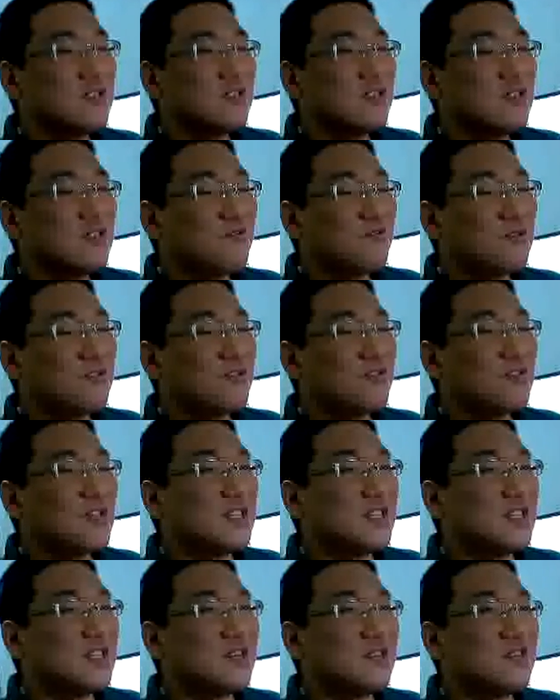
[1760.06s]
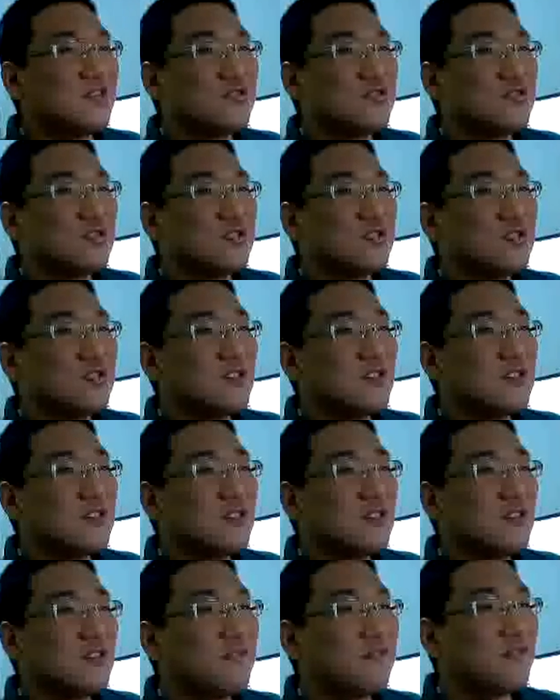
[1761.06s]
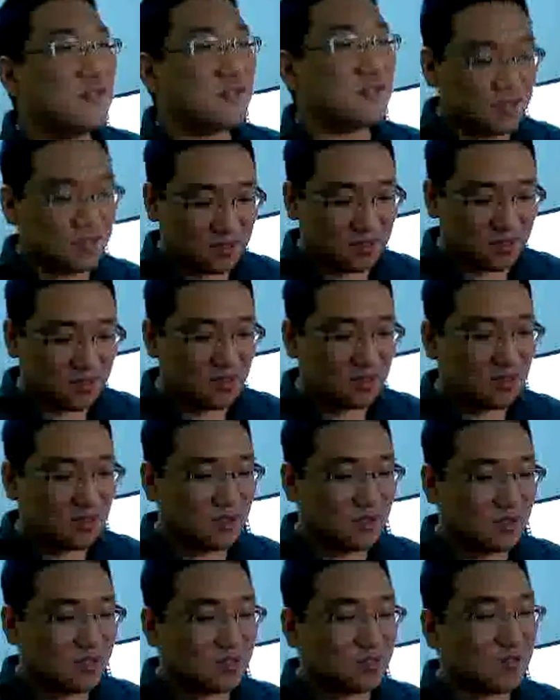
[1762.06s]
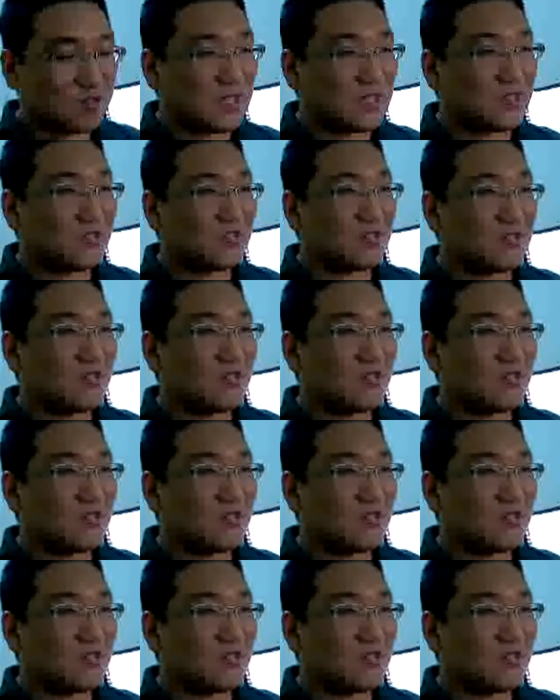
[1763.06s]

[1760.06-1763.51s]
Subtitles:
rather than English. If it's enter.